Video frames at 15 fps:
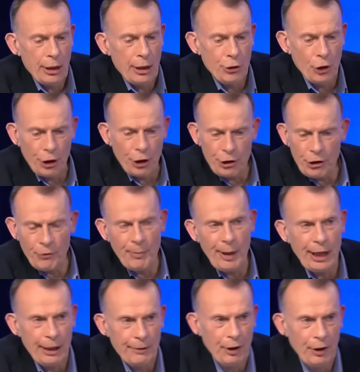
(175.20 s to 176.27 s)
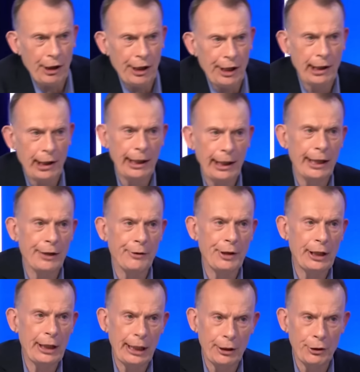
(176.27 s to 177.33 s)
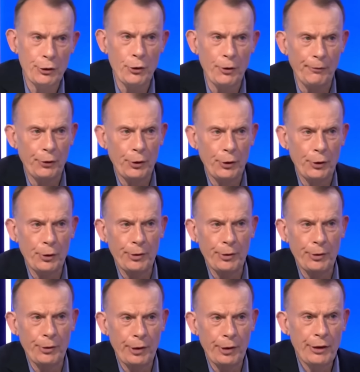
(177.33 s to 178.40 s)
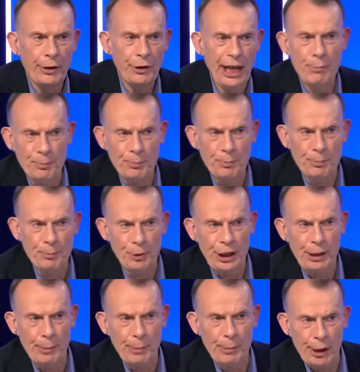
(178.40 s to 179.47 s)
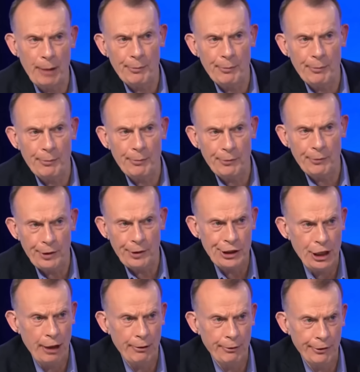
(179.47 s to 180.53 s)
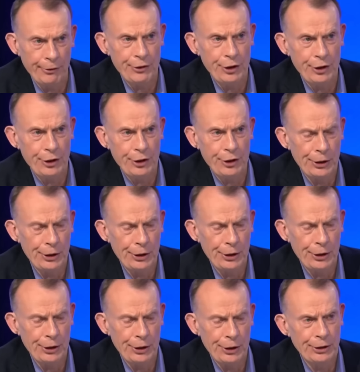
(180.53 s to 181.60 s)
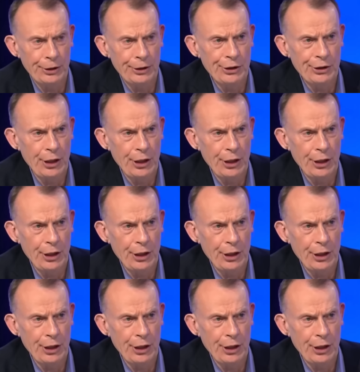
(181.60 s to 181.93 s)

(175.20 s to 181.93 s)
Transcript: John, you've made it very clear that, in your view, the game is pretty much up for the Conservatives at this point in the